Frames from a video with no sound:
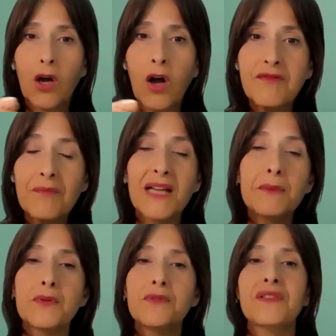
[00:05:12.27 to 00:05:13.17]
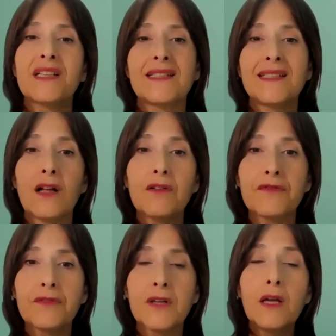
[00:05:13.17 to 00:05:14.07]
of my perfect self,
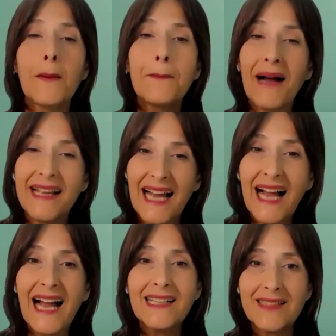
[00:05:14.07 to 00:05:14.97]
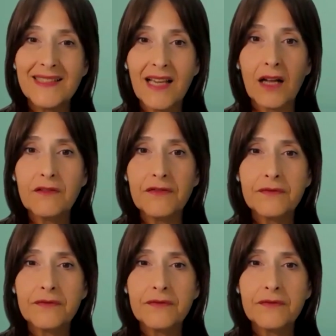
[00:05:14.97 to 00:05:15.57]
my high self,